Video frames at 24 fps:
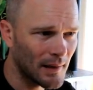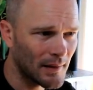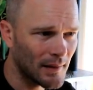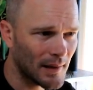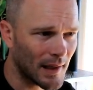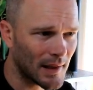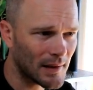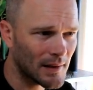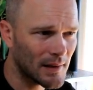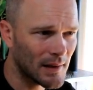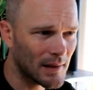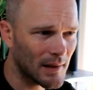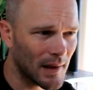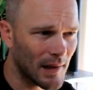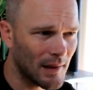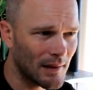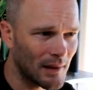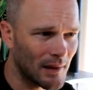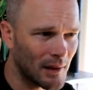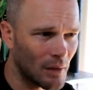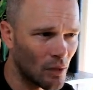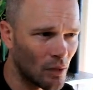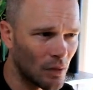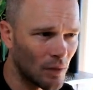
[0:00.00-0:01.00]
that's in
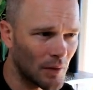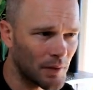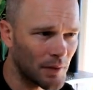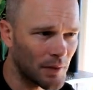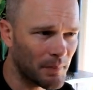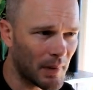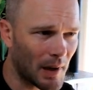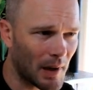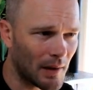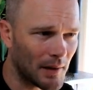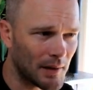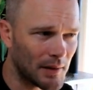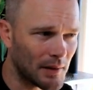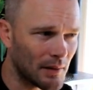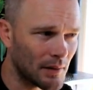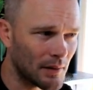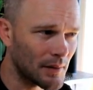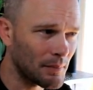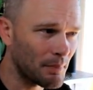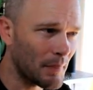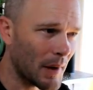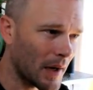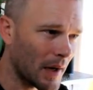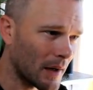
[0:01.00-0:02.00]
the Newel's
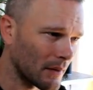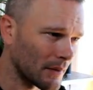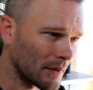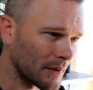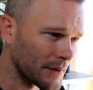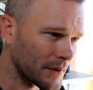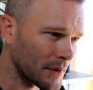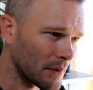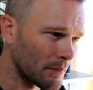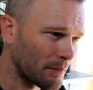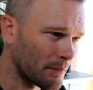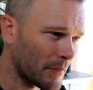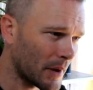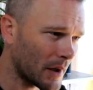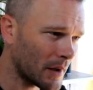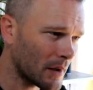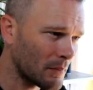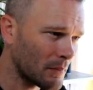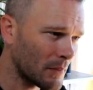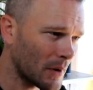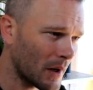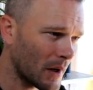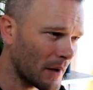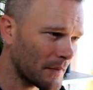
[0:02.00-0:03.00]
balusters panel. So
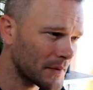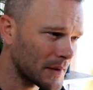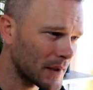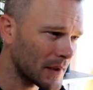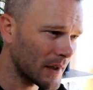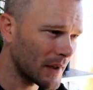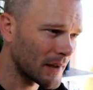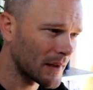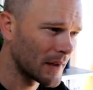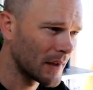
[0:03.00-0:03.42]
bottom offset,